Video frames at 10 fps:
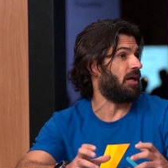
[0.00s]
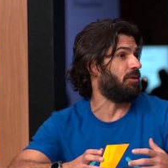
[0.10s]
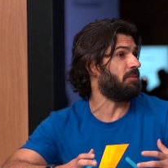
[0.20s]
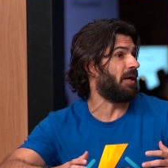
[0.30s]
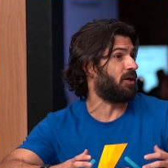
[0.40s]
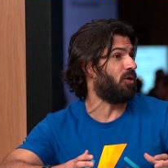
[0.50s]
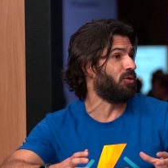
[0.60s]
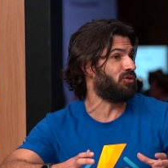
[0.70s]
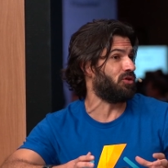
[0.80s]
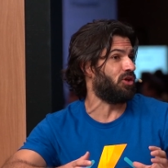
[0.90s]
I want my
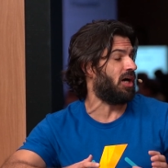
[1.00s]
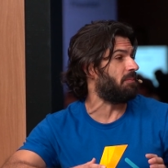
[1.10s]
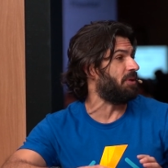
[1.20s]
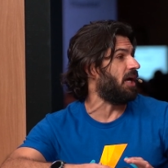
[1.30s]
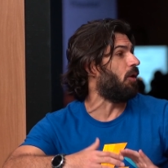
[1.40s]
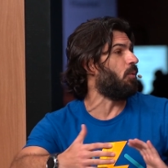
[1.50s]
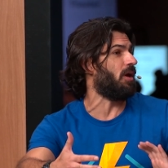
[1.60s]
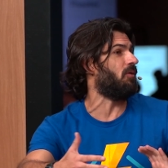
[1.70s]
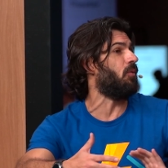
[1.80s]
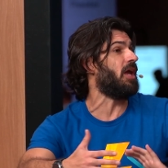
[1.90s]
code to not be awa-
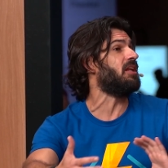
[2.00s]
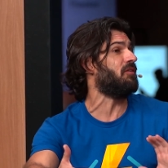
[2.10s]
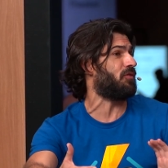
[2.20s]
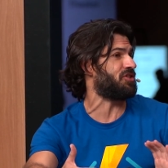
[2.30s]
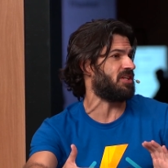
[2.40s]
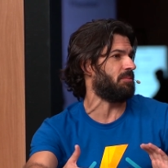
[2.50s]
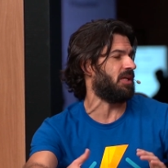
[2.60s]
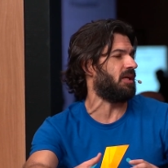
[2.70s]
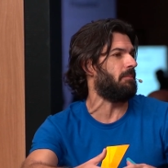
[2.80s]
waiting for something.